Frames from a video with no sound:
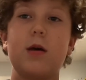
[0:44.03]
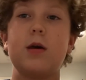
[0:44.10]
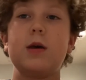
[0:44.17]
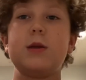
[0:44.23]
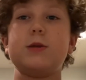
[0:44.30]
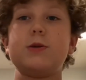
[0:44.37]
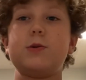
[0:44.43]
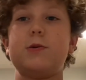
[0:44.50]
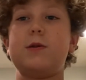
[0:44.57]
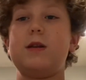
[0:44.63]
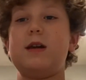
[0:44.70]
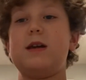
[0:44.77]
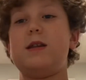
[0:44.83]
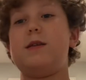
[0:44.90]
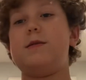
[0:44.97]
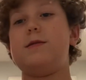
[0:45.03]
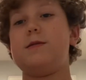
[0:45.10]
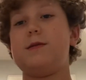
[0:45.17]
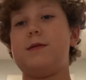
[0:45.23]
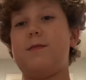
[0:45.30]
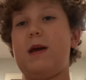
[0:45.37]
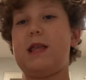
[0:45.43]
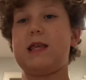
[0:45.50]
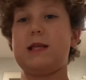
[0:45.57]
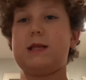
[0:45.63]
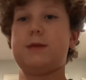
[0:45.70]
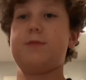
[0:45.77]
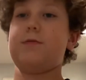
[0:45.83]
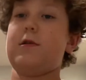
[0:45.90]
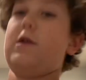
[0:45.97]
So I need to make this
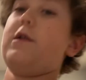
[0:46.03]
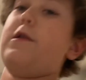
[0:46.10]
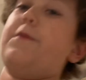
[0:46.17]
video.